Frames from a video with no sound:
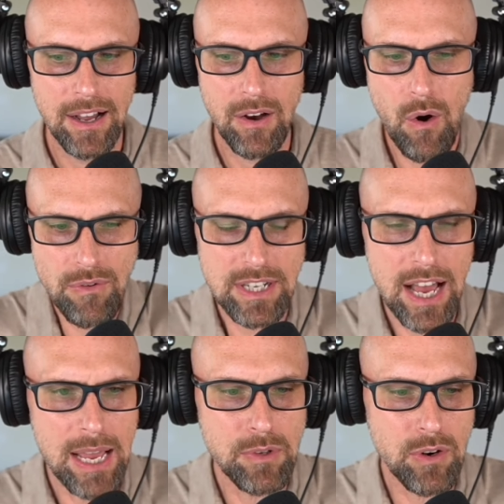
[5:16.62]
Over
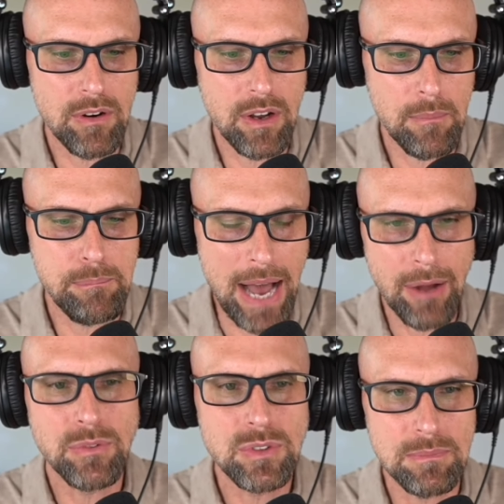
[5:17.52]
time, you're
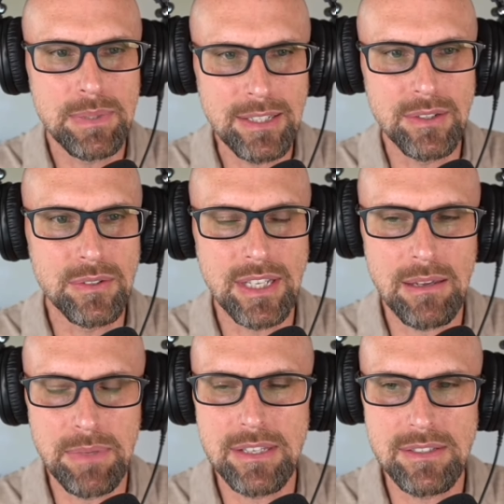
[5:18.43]
bound to build
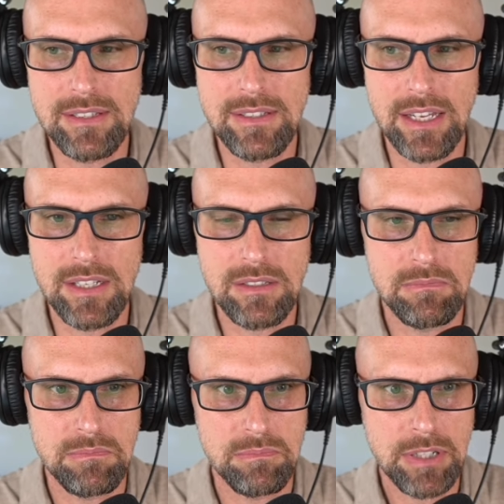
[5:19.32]
a business that is
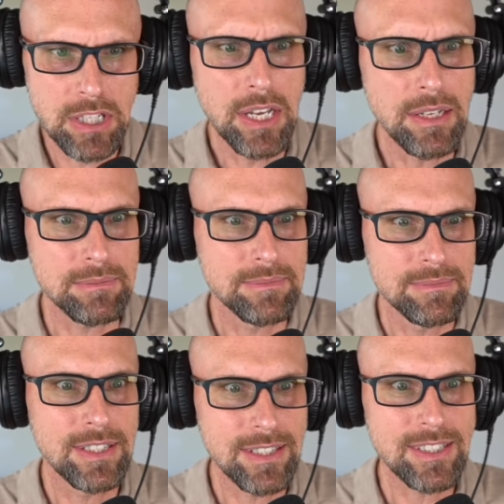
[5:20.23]
pretty good,
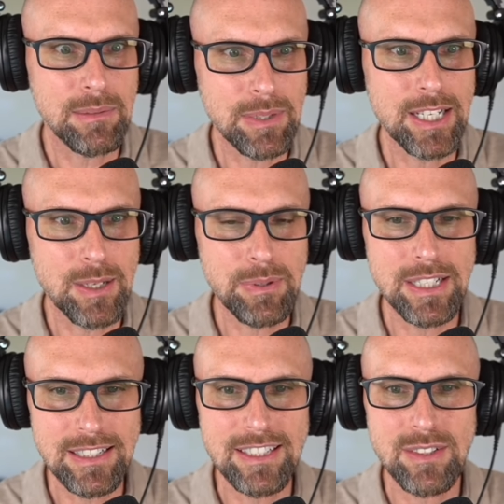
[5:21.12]
right? That's going to bring in a
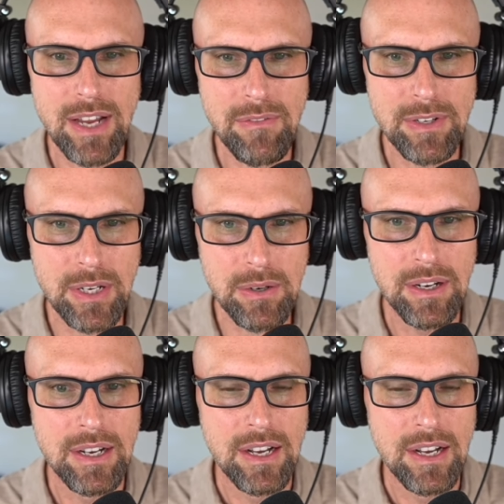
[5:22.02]
pretty decent revenue.